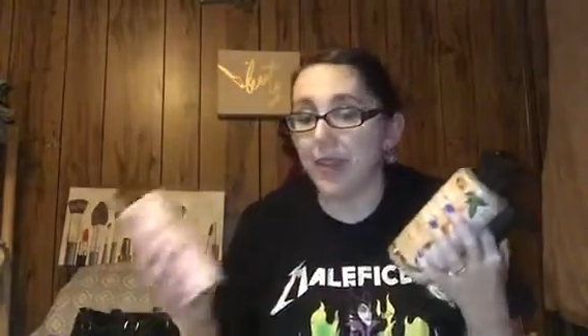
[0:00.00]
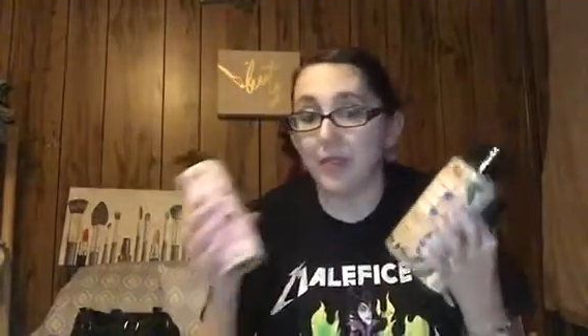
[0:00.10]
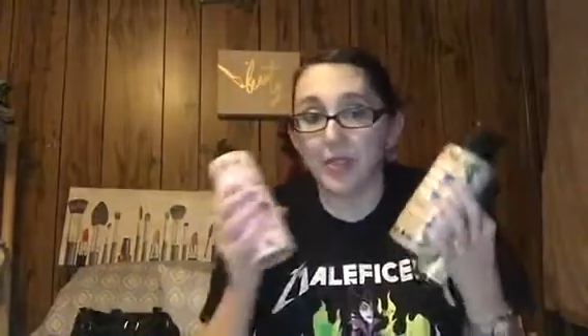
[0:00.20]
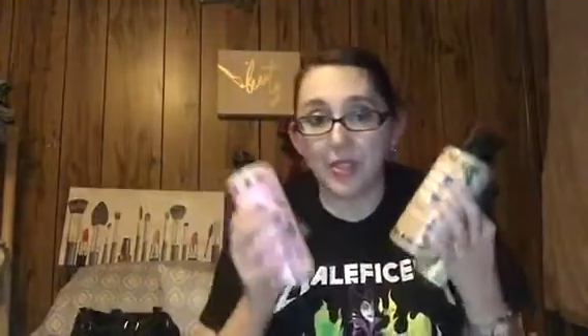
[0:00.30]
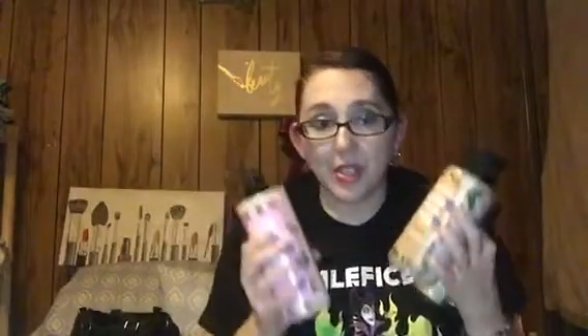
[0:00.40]

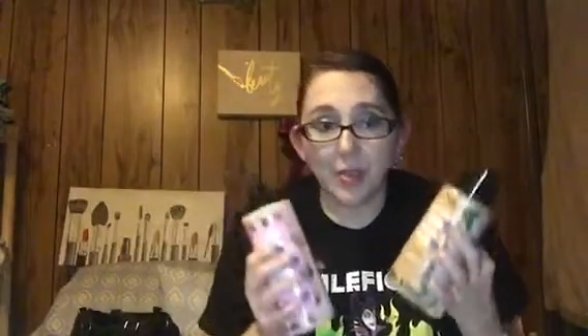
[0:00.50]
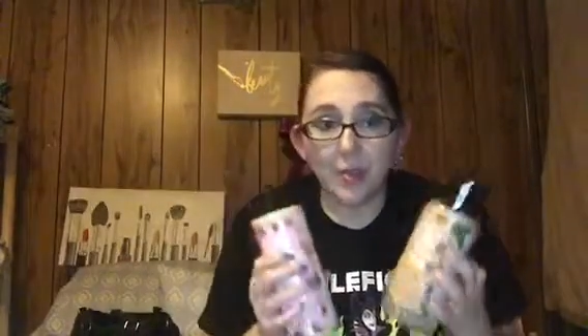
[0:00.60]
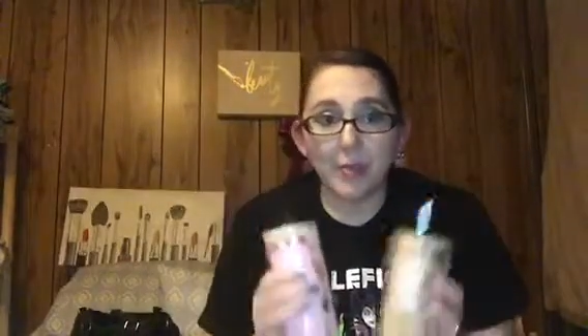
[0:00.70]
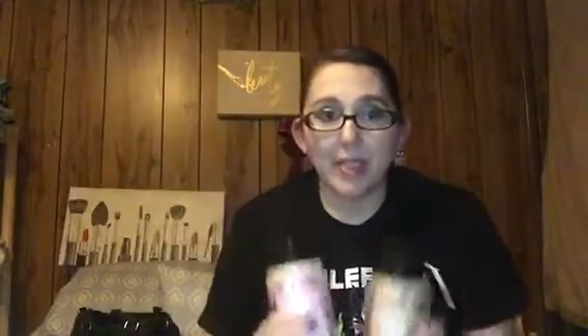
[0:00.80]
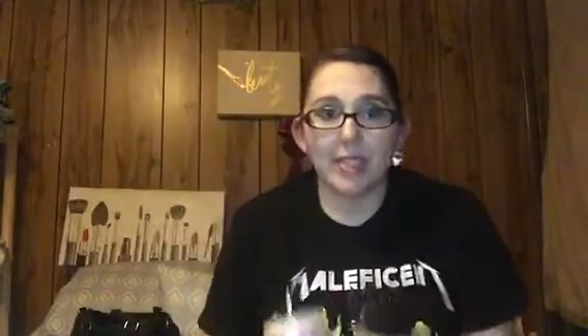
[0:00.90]
If you do
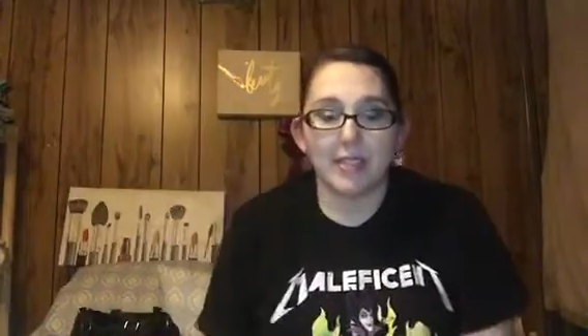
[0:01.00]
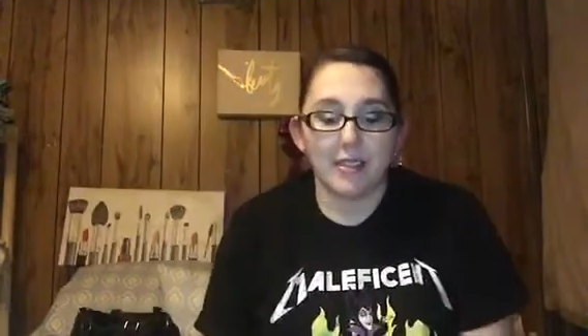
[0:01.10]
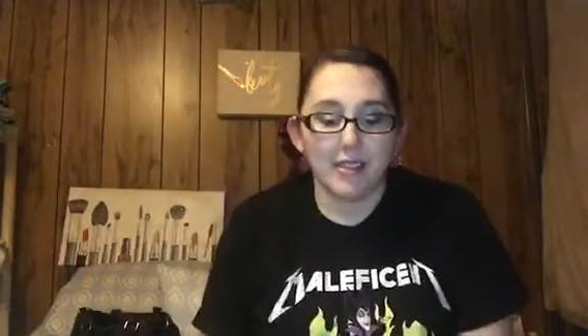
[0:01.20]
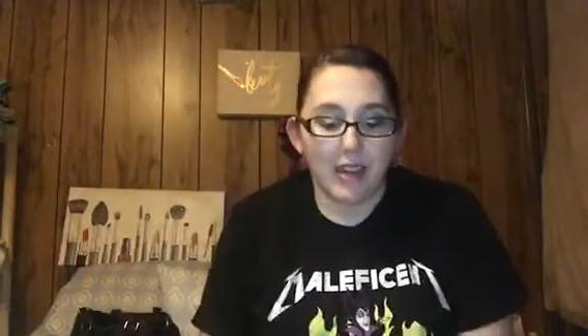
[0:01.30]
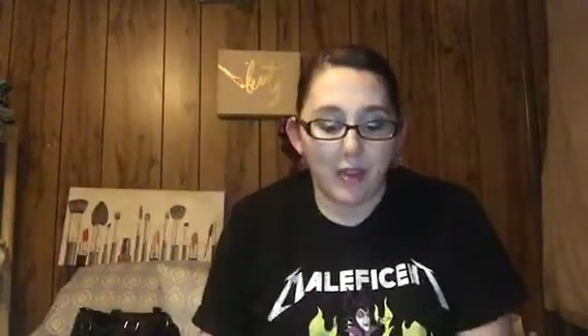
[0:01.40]
want me to,
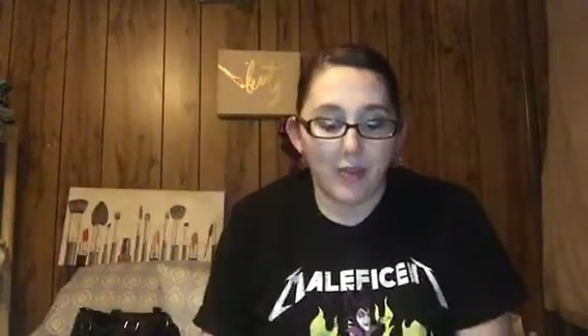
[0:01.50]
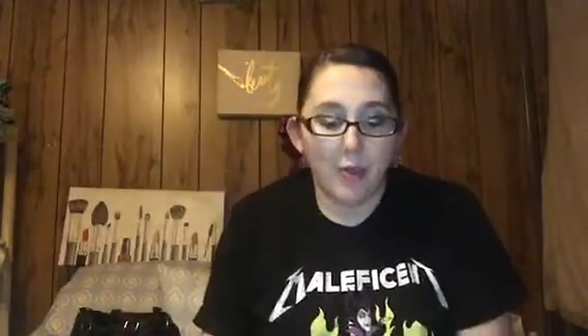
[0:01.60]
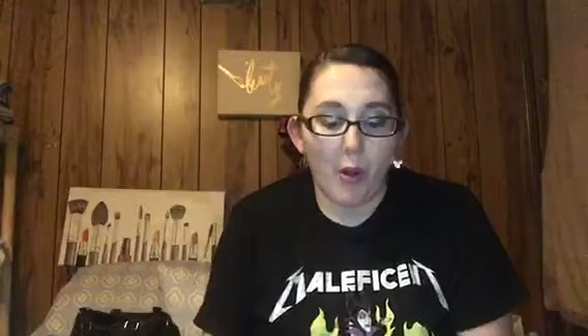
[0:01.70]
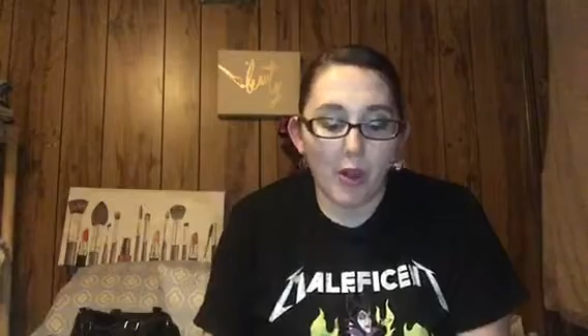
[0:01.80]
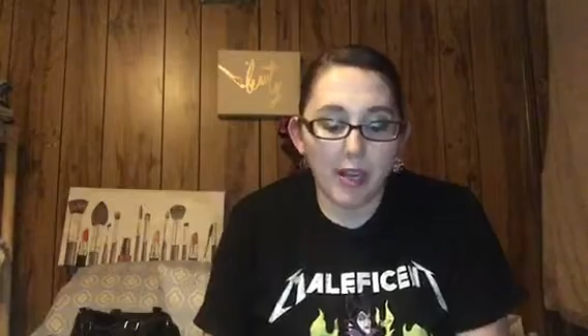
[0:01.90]
if
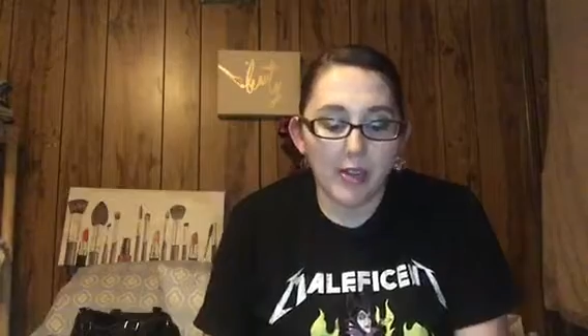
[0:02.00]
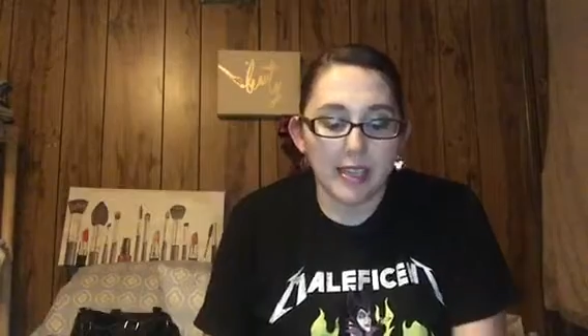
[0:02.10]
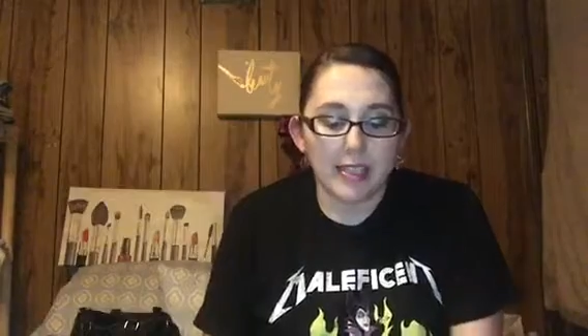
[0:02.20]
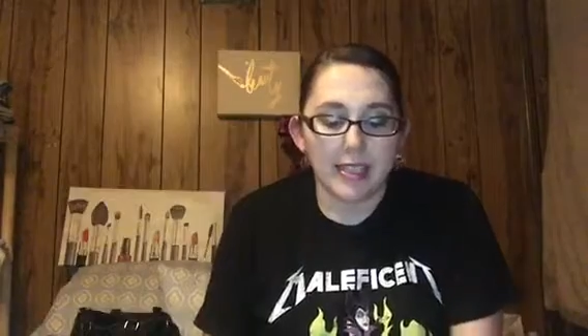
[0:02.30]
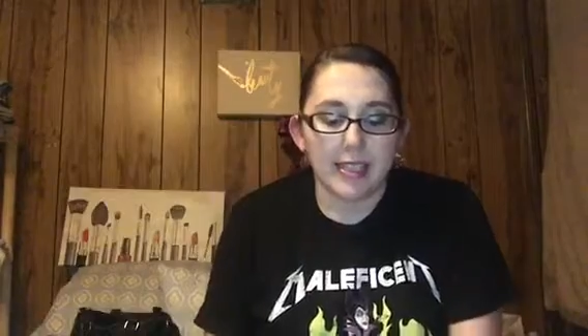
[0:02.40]
you are
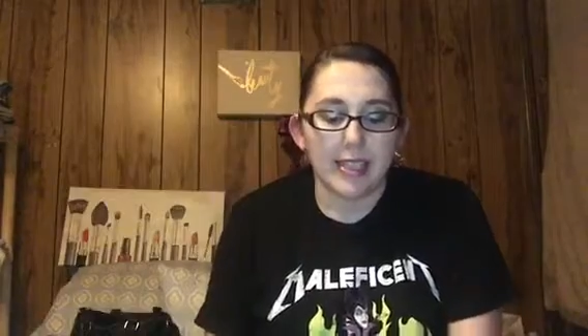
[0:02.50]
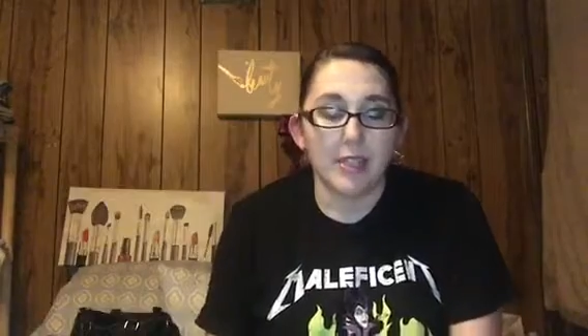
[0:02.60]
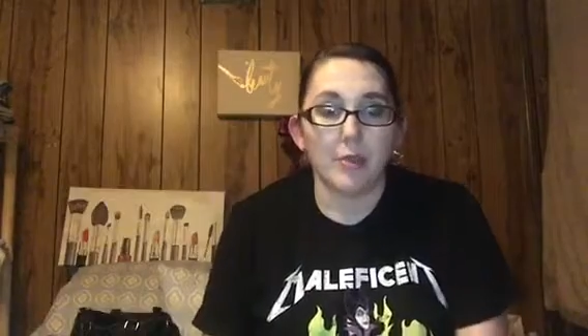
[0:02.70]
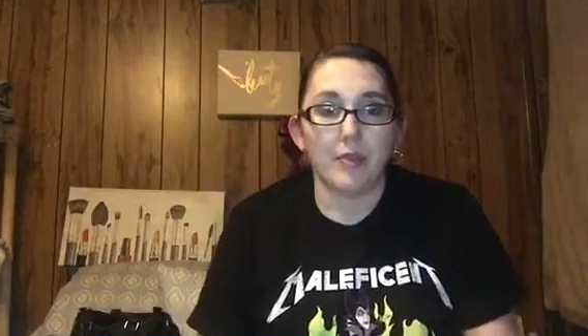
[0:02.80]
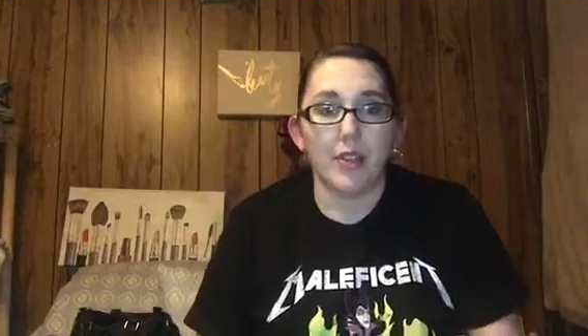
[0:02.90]
interested in
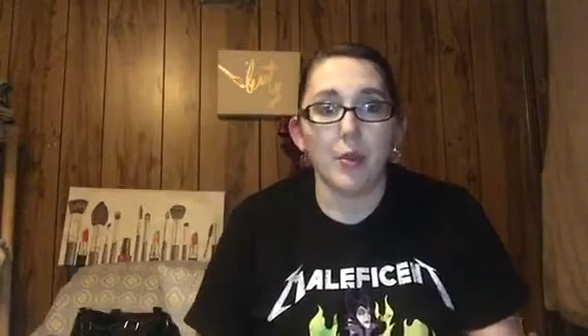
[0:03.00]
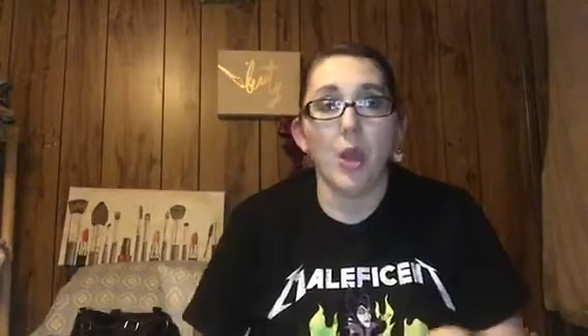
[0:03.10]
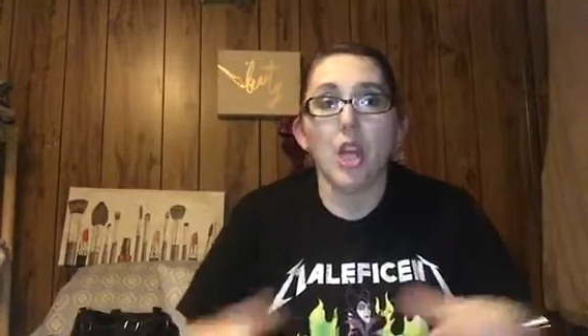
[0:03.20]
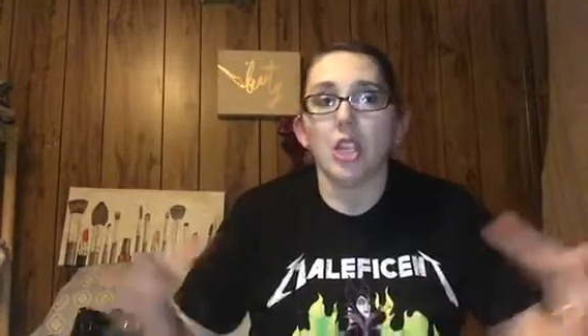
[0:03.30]
seeing the review,